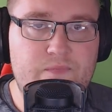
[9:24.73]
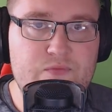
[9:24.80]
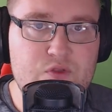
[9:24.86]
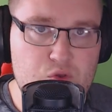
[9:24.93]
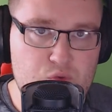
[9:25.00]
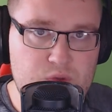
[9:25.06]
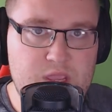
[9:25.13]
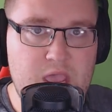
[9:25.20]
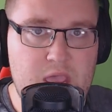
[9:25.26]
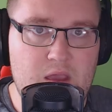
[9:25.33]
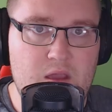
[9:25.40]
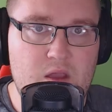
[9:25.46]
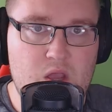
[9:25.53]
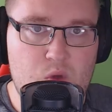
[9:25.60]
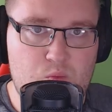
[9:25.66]
you get
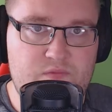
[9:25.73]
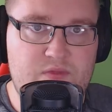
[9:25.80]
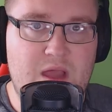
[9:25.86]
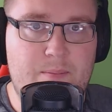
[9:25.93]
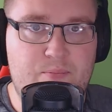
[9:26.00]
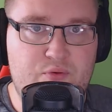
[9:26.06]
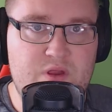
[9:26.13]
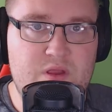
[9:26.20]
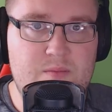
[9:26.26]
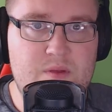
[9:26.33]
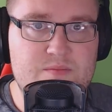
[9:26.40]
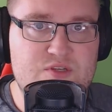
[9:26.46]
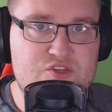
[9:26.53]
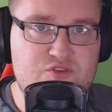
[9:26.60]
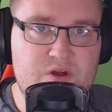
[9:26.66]
with that
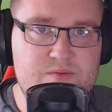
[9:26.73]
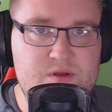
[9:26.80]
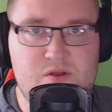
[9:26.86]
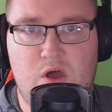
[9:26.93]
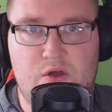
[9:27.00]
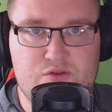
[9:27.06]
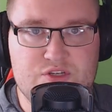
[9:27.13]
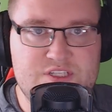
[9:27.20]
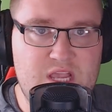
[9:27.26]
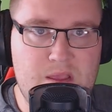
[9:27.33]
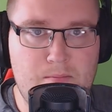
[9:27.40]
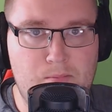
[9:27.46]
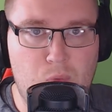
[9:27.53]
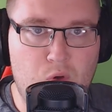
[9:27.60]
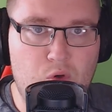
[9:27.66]
premium subscription, not just say
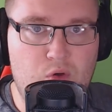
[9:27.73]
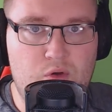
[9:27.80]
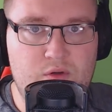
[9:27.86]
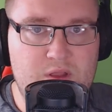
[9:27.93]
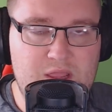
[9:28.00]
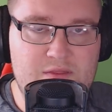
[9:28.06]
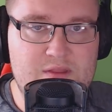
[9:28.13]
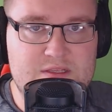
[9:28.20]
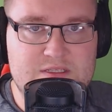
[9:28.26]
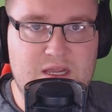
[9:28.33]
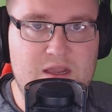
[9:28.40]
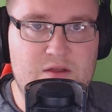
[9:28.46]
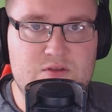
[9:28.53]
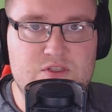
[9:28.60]
more in the title.